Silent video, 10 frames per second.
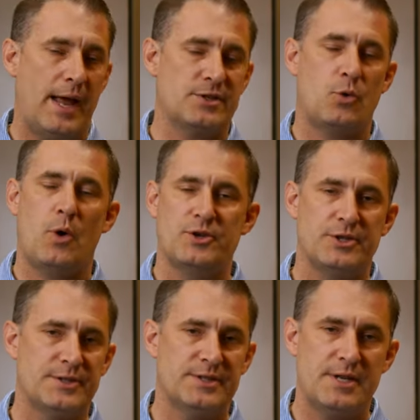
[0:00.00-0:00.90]
ask
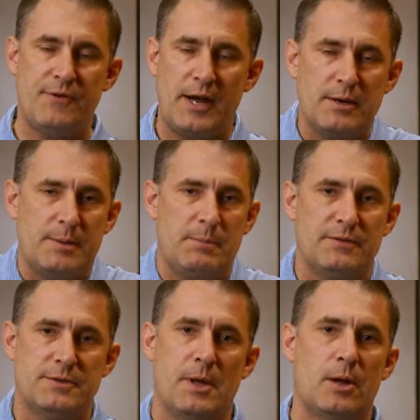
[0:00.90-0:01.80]
questions, see if I can be
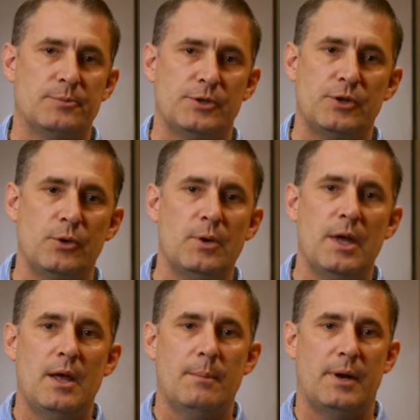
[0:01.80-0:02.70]
of some help to you,
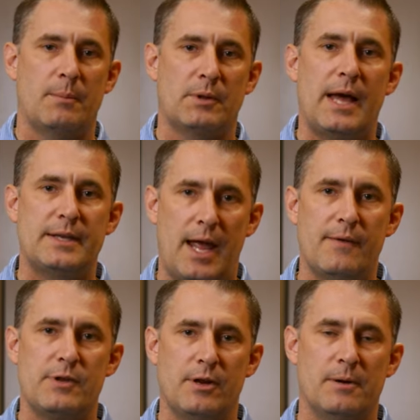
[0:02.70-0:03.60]
but I'm glad to have you